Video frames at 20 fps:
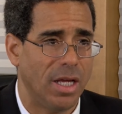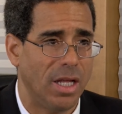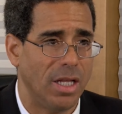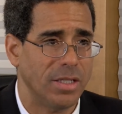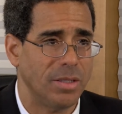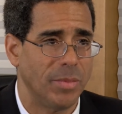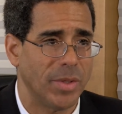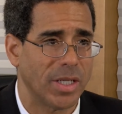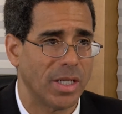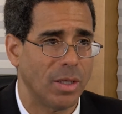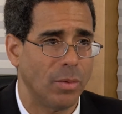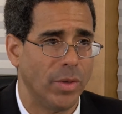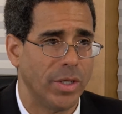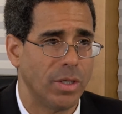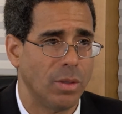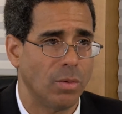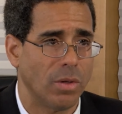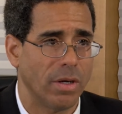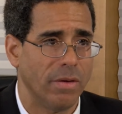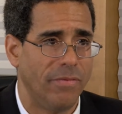ultimately,
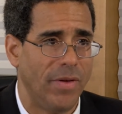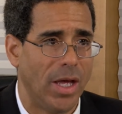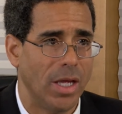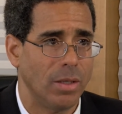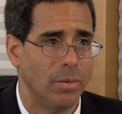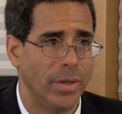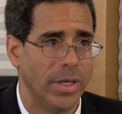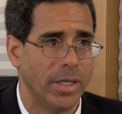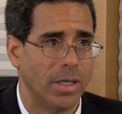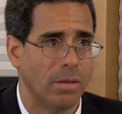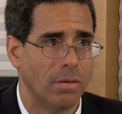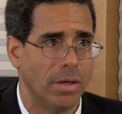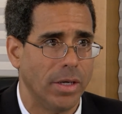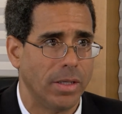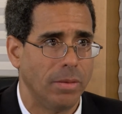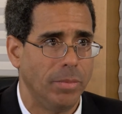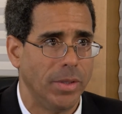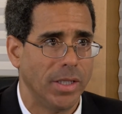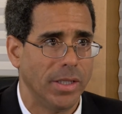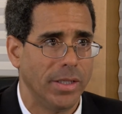when you are evaluating
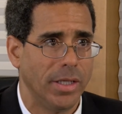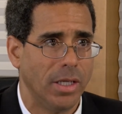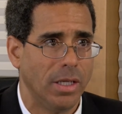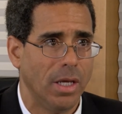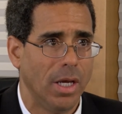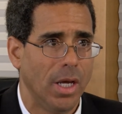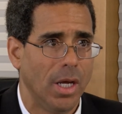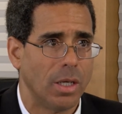credibility,